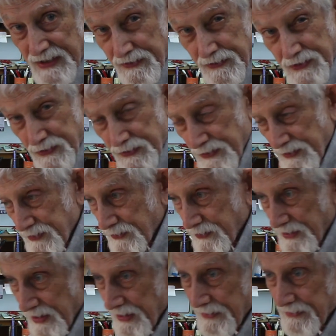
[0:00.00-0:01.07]
of students, or
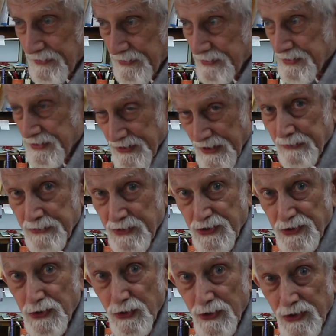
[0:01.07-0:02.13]
you have some
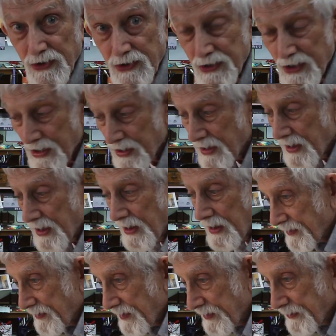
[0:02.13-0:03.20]
students,
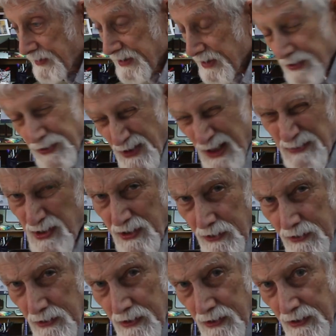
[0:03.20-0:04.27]
they will interrupt
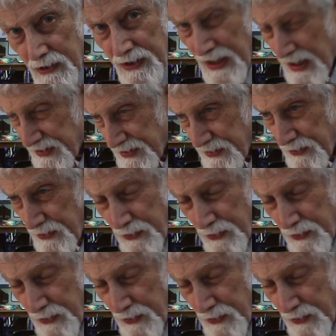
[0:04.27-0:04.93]
you and ask you a